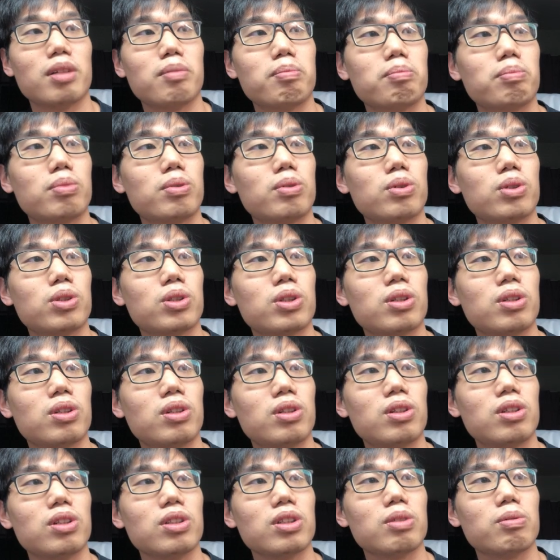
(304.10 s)
it pushed
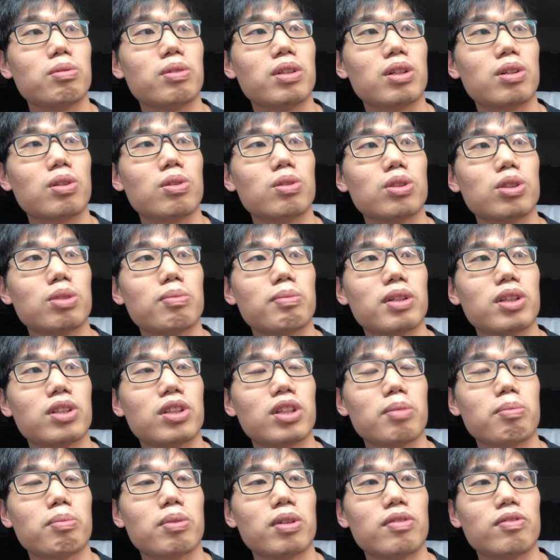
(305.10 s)
all the way close to my
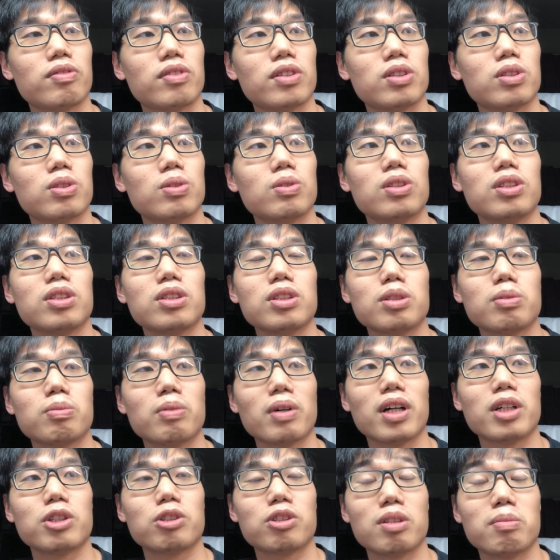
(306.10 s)
take profit. So this is
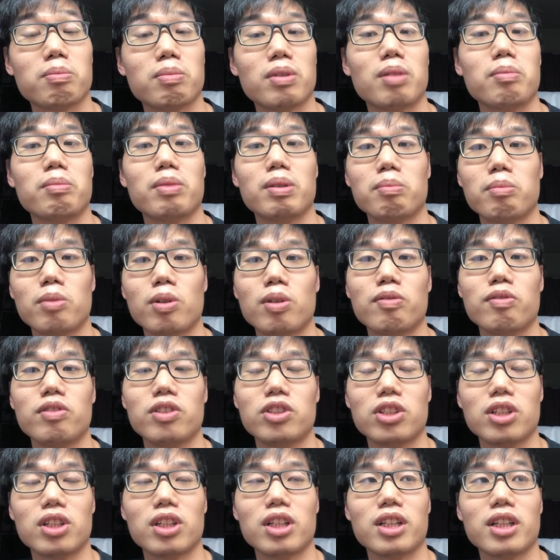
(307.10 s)
where I should have been a bit more
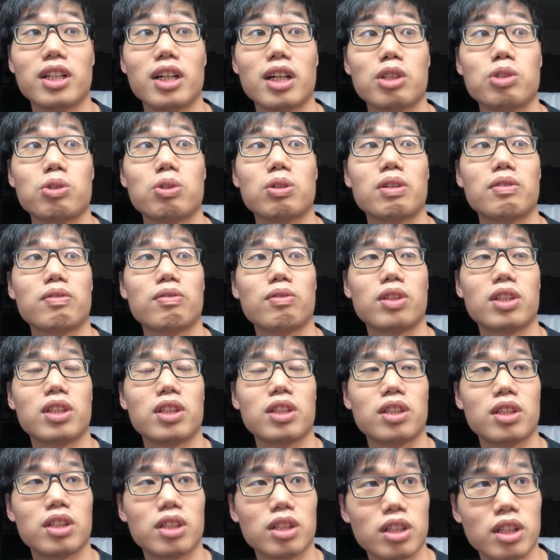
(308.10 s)
vigilant and I should have
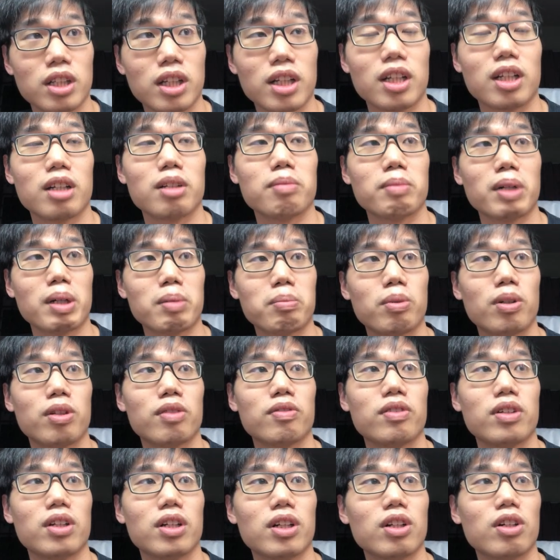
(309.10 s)
taken my
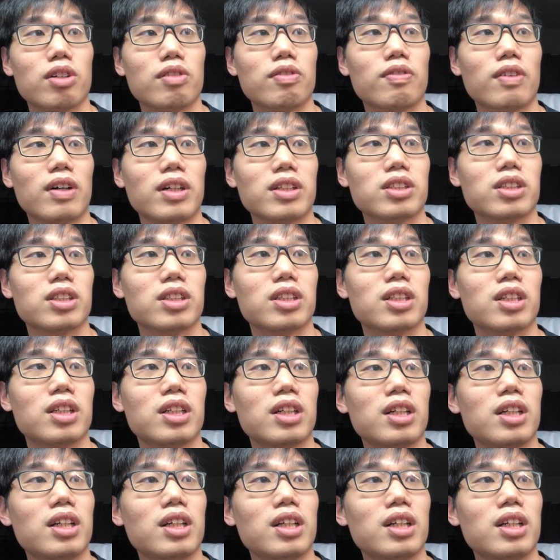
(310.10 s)
profit a lot faster.